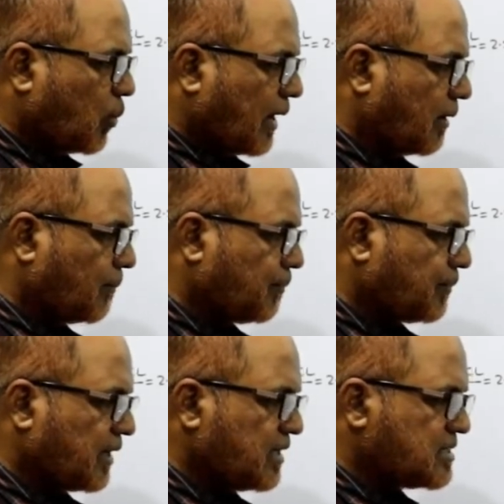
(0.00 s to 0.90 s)
1
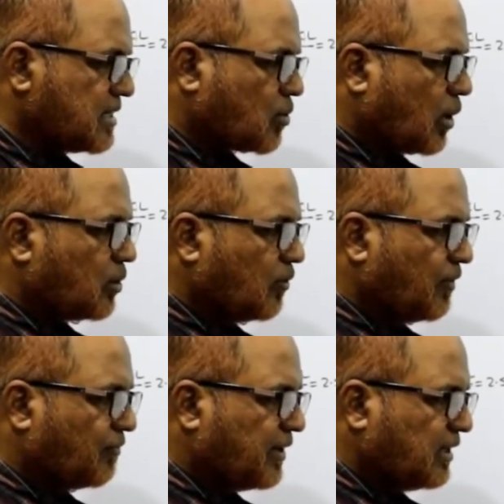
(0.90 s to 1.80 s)
is equal to
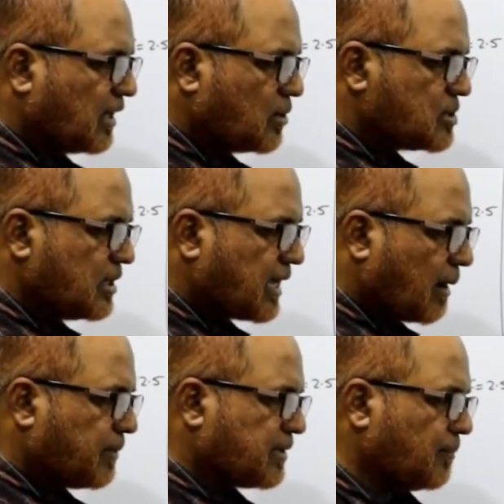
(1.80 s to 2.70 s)
50,000
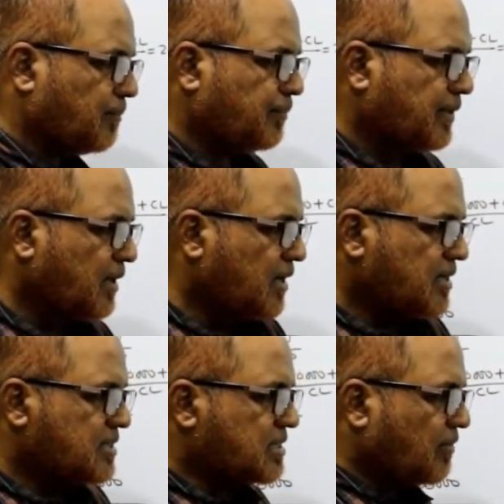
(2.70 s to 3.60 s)
capital.
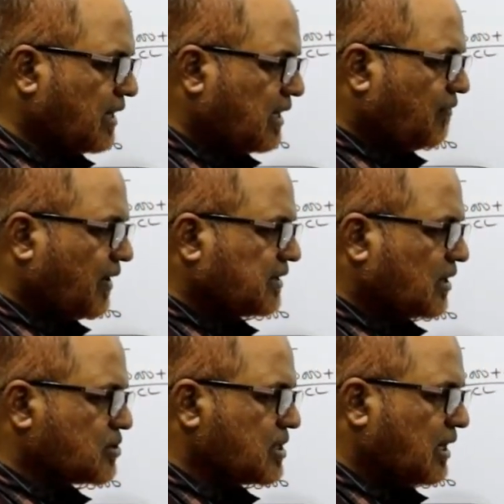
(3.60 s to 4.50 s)

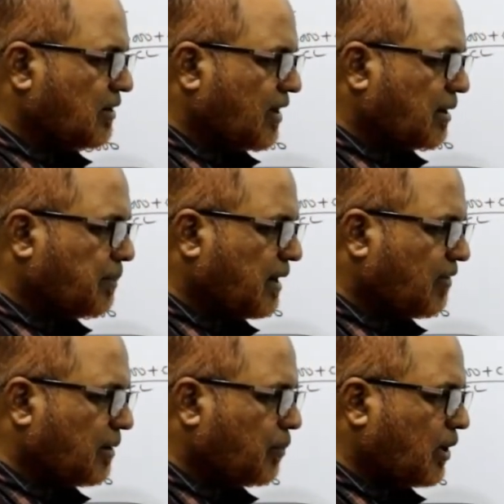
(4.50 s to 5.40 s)
75,000 divided by
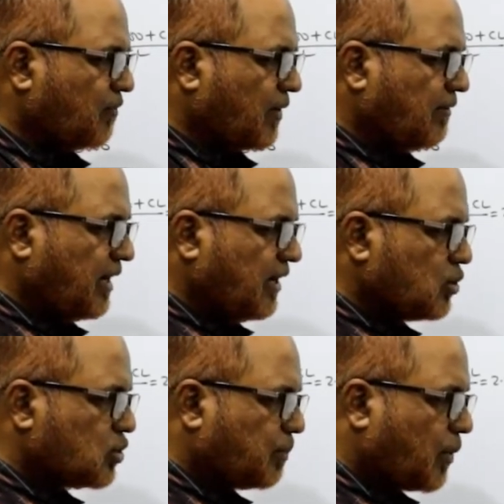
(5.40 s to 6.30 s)
1.5
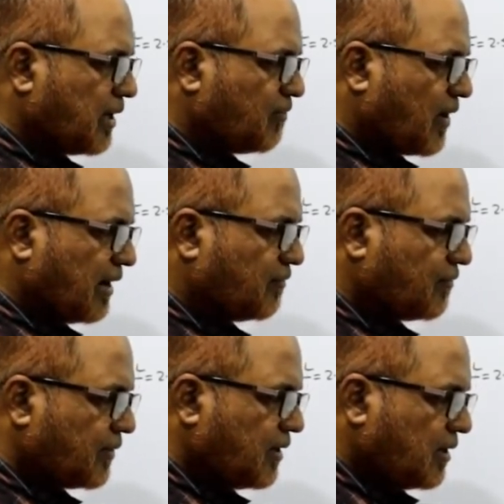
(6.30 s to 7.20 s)
into 0.5,
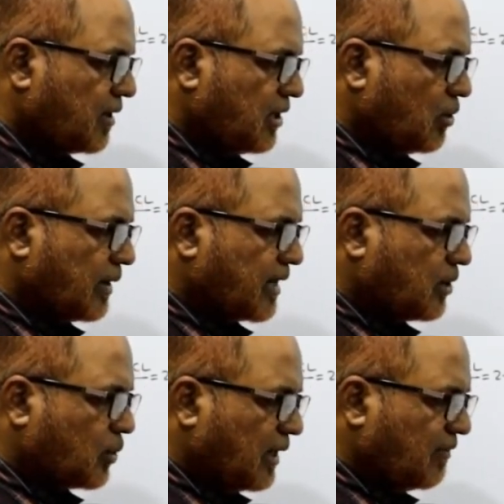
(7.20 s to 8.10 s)
you will
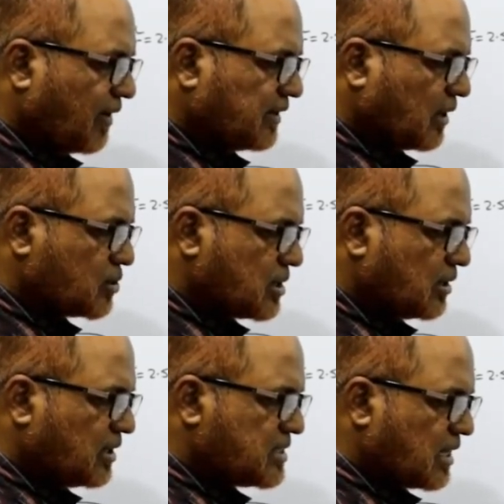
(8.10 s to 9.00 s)
get
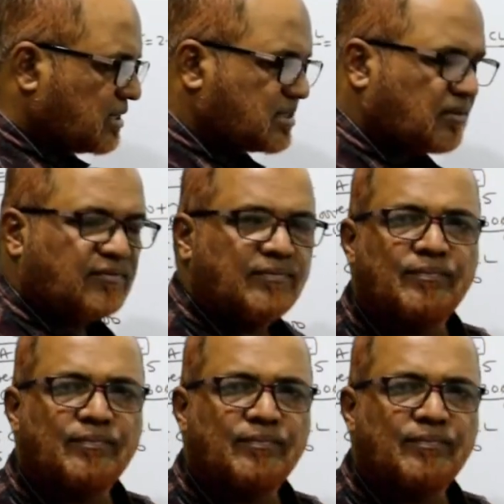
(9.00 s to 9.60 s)
25,000. This is the reserve.